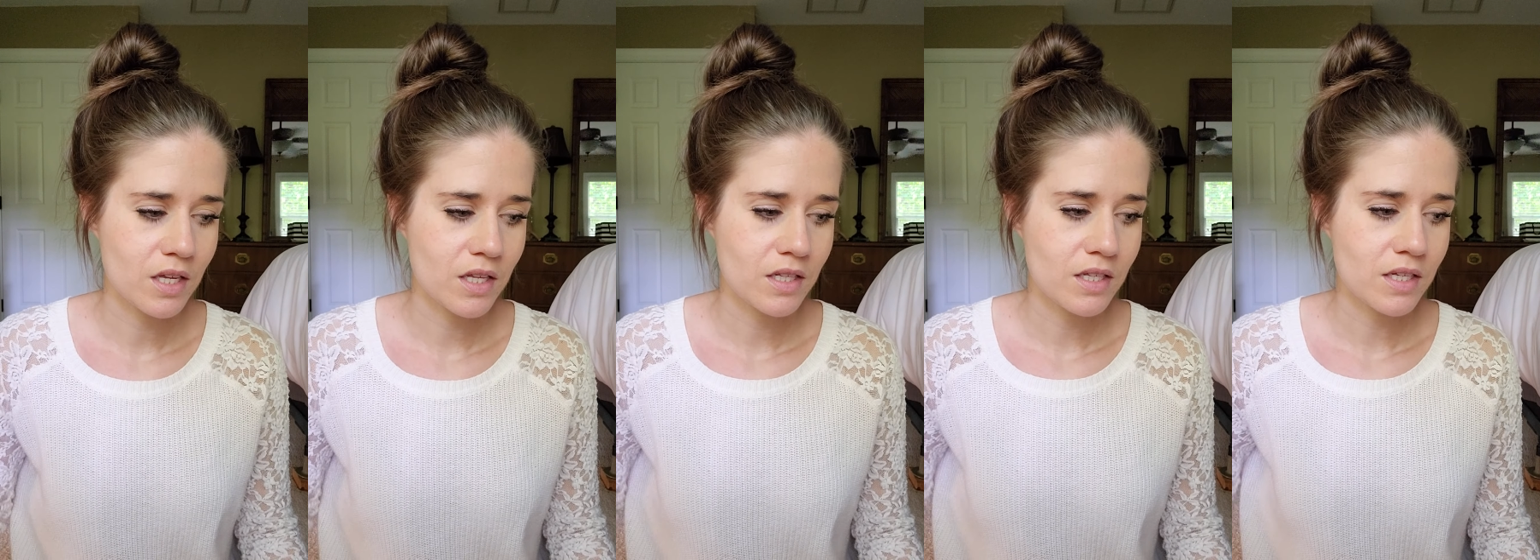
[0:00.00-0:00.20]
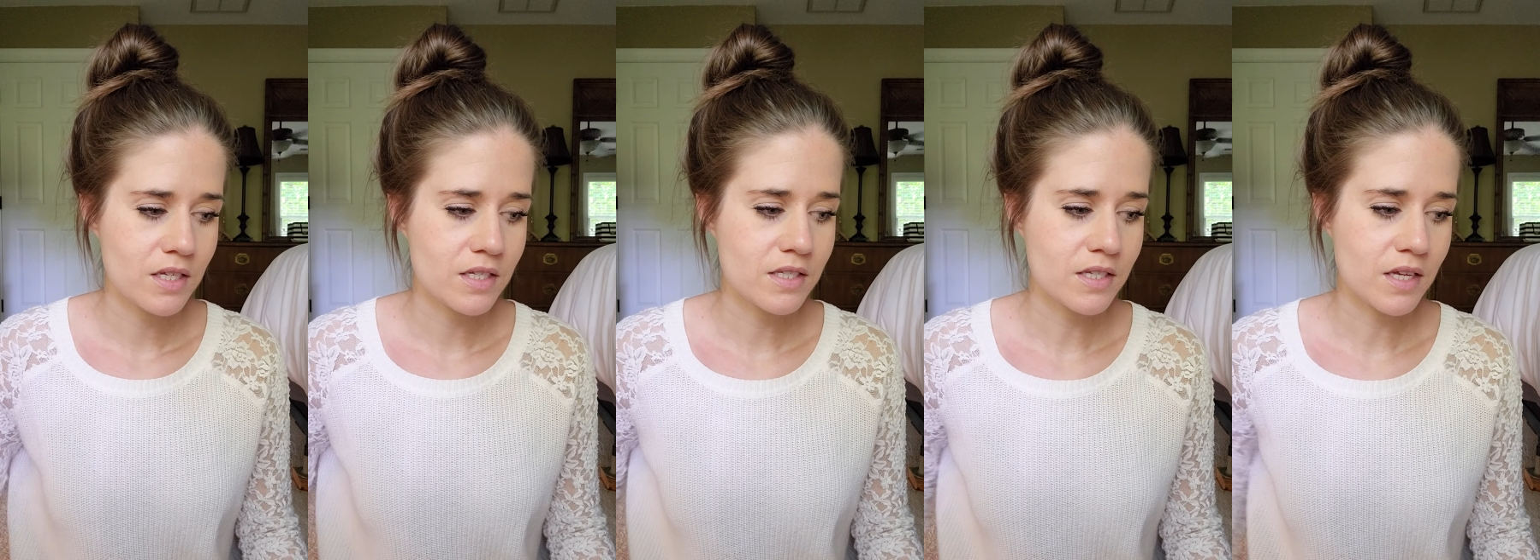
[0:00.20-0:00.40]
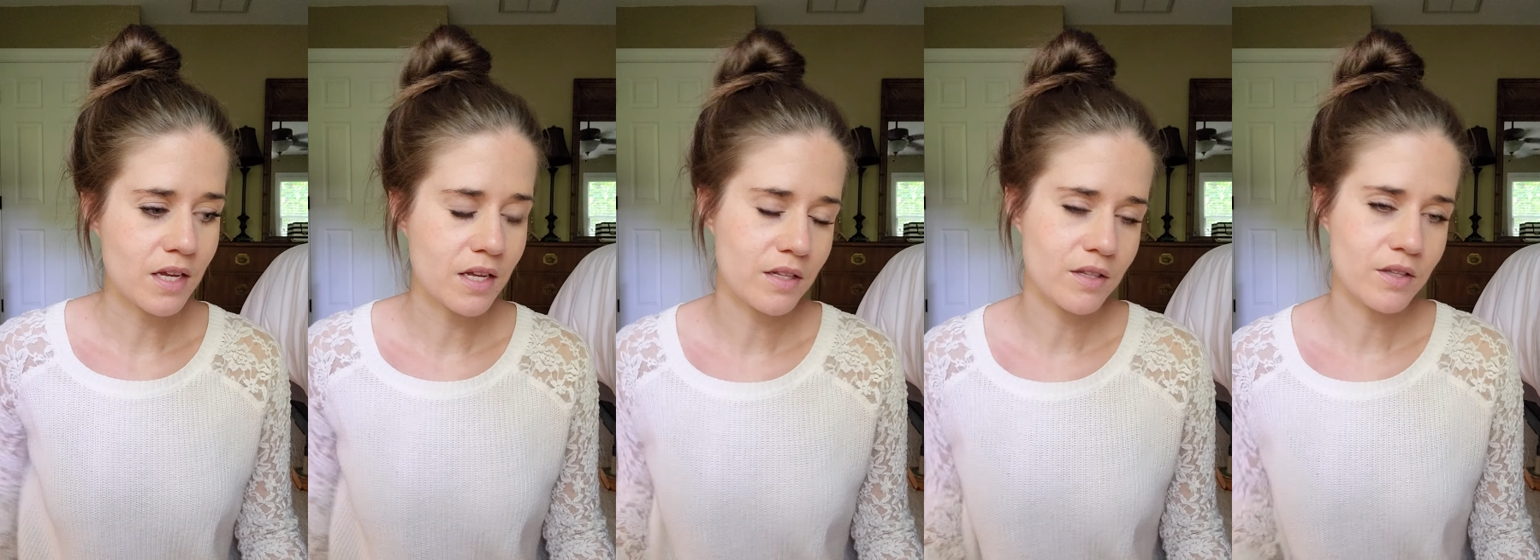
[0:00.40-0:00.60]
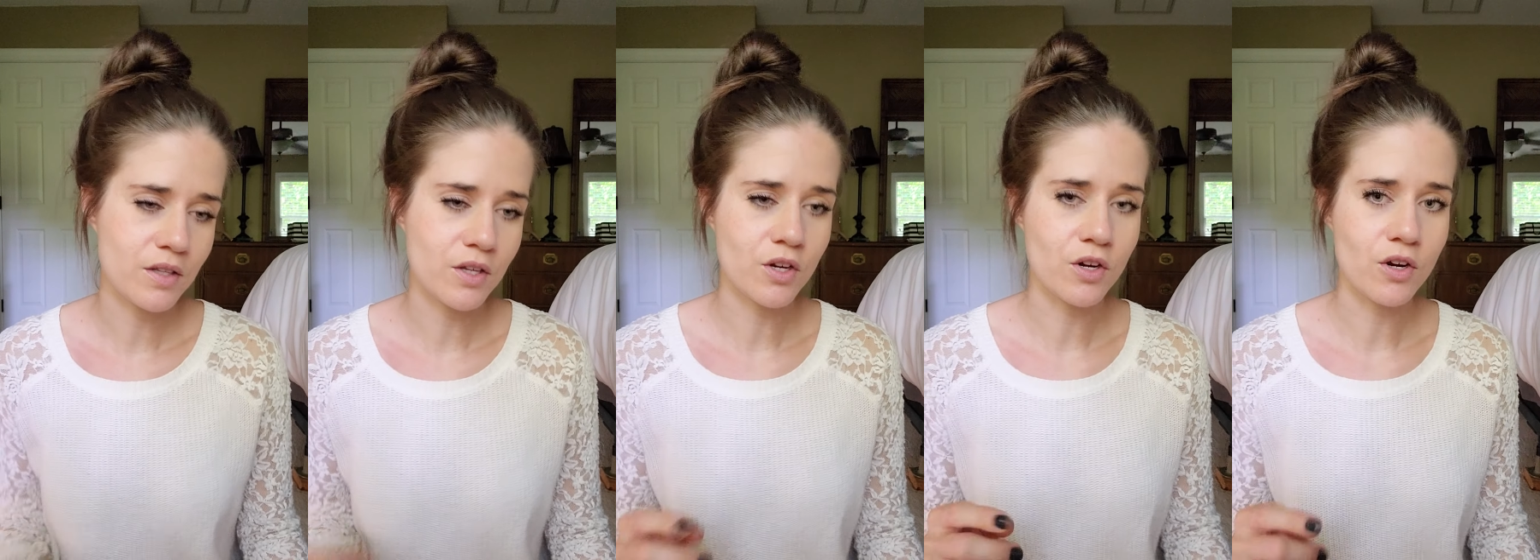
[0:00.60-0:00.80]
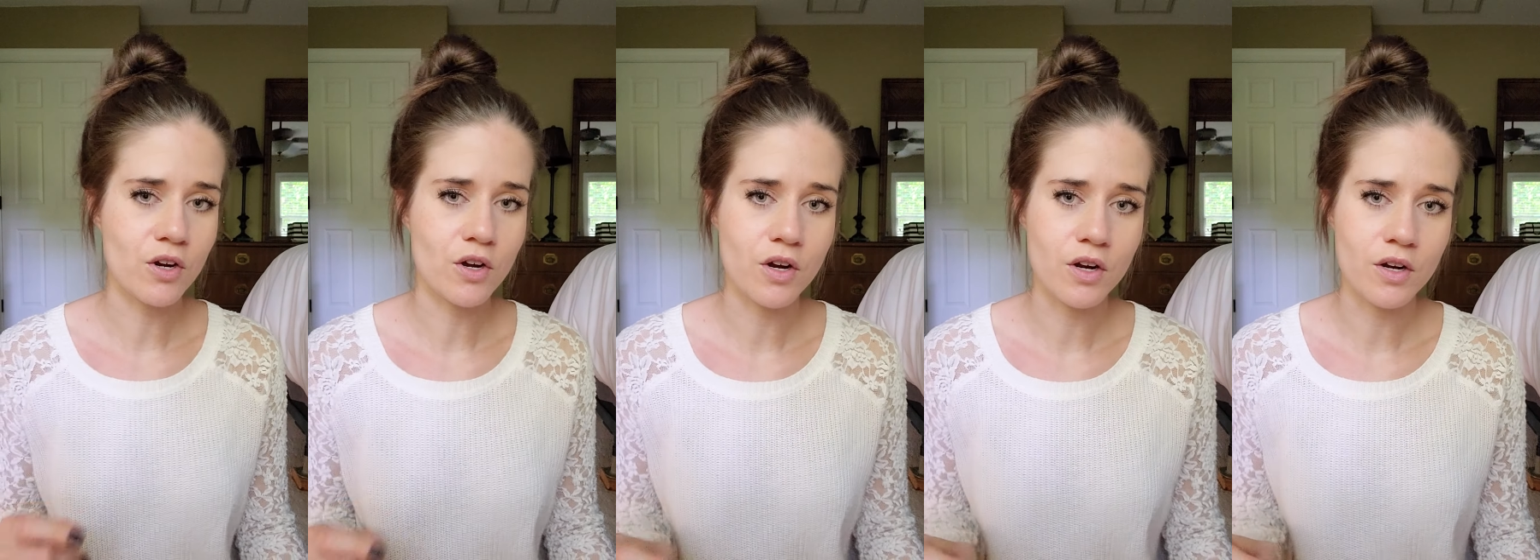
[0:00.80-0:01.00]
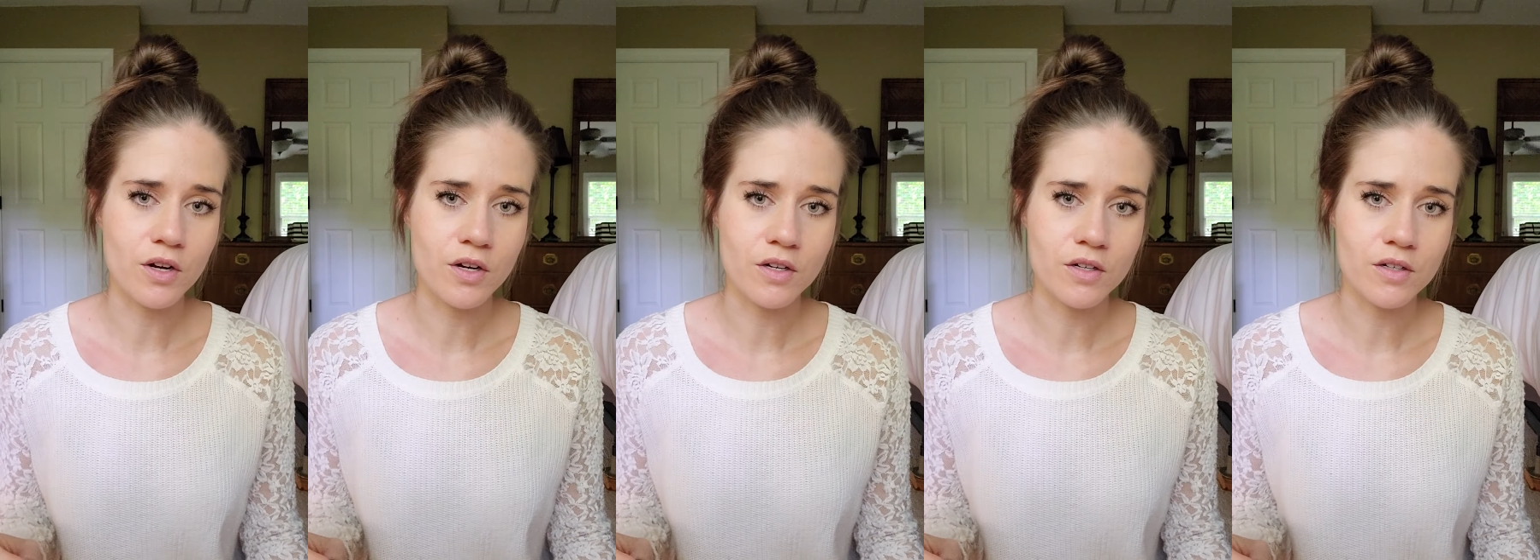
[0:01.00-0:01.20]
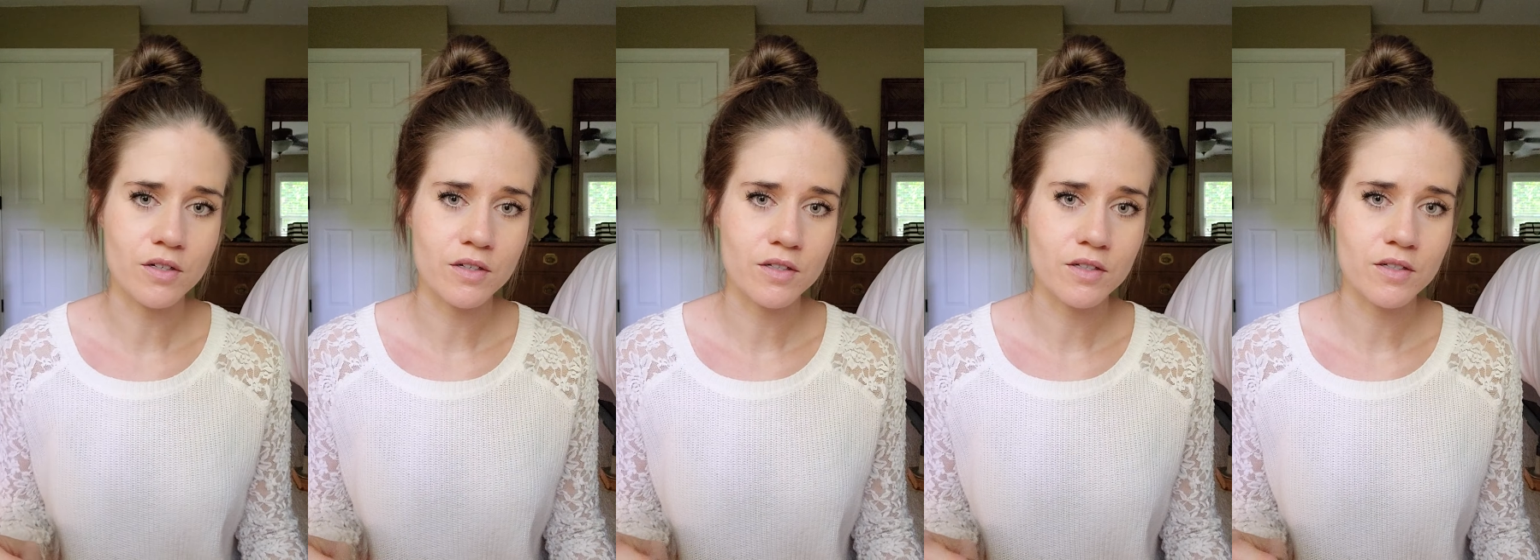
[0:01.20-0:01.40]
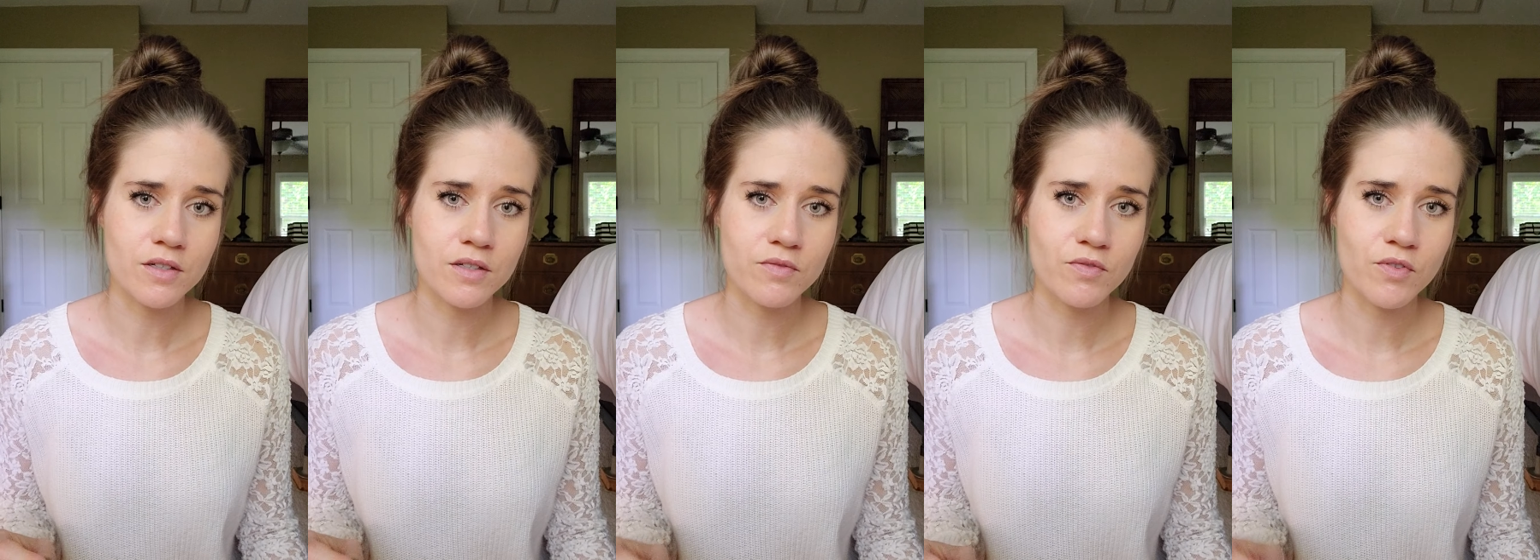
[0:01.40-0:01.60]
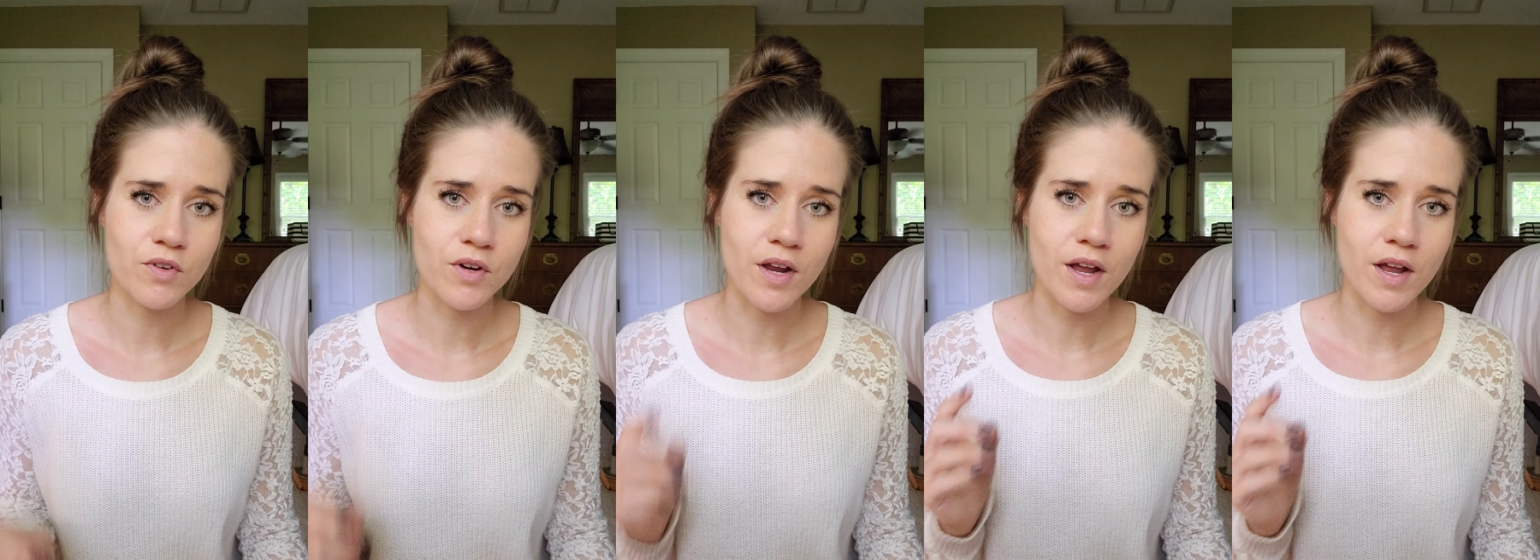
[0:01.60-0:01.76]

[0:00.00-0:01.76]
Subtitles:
He said, for